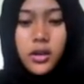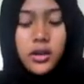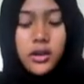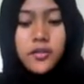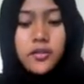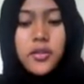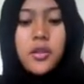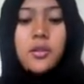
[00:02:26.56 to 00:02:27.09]

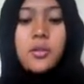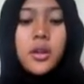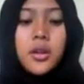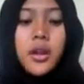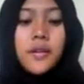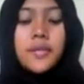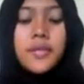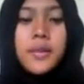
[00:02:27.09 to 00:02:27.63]
of
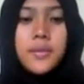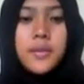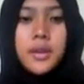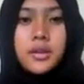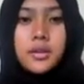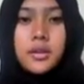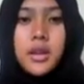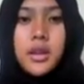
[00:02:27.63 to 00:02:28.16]

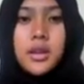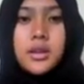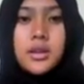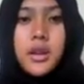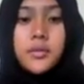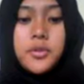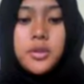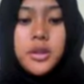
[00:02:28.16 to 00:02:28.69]

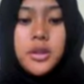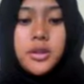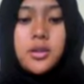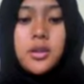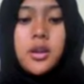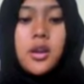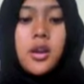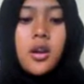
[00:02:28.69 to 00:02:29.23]

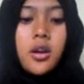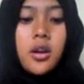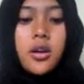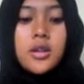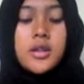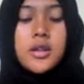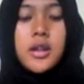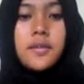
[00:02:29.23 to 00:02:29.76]
description
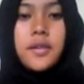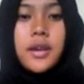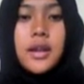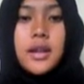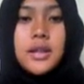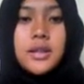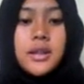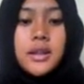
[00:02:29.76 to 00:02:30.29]
or
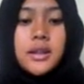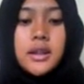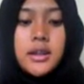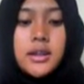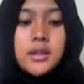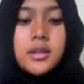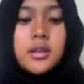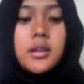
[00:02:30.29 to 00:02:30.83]
several
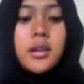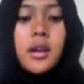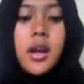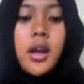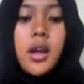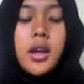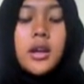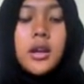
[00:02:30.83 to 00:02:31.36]
sentences.
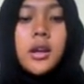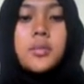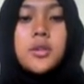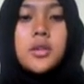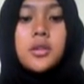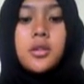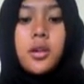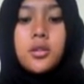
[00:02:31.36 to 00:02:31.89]

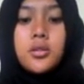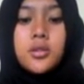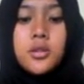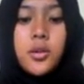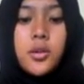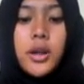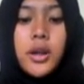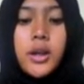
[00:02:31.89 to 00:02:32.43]
Caption
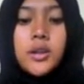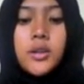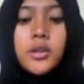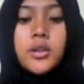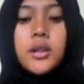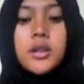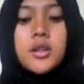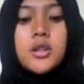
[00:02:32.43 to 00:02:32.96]
also
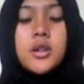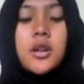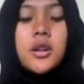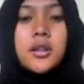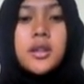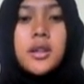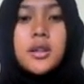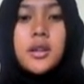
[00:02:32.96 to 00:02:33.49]
include a
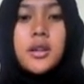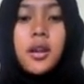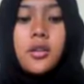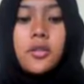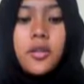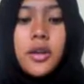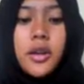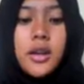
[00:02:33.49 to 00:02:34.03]
short title
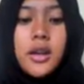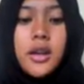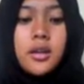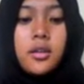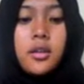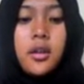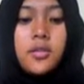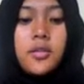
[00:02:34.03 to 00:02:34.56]
of
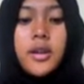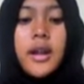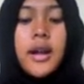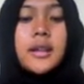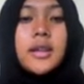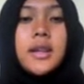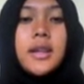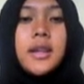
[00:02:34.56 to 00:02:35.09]
heading of an
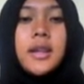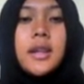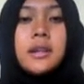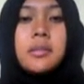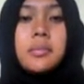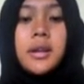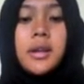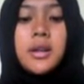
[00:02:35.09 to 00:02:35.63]
article
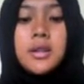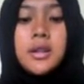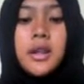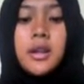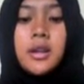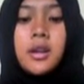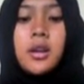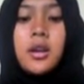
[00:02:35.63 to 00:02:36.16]
in a
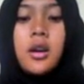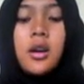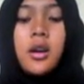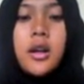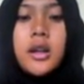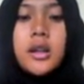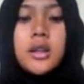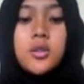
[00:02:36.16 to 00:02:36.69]
magazine
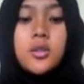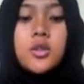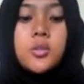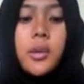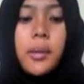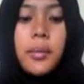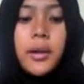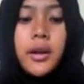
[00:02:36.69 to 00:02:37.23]
or
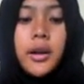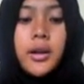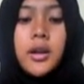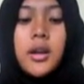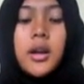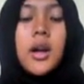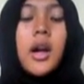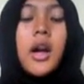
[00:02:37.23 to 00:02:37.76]
newspaper.
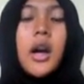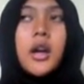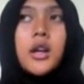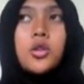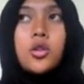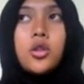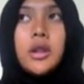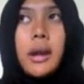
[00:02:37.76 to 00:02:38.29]
A
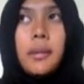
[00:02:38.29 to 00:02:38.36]
good